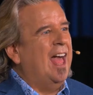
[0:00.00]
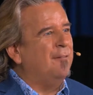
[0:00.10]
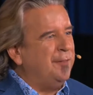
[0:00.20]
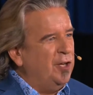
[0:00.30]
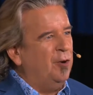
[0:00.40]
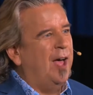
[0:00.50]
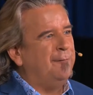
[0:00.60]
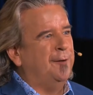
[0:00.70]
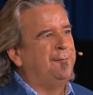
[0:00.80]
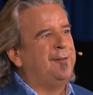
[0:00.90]
Have you
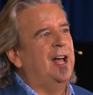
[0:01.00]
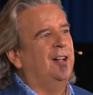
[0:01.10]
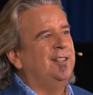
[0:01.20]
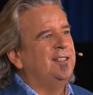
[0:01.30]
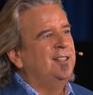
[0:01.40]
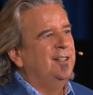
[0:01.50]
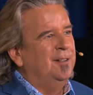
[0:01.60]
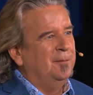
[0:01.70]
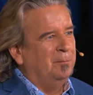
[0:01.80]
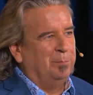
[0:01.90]
ever felt
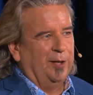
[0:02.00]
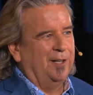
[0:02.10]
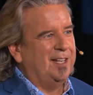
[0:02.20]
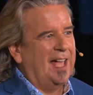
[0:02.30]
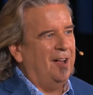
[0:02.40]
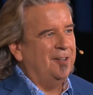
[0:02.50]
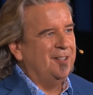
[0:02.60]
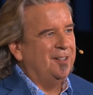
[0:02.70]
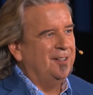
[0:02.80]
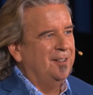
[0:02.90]
burned out?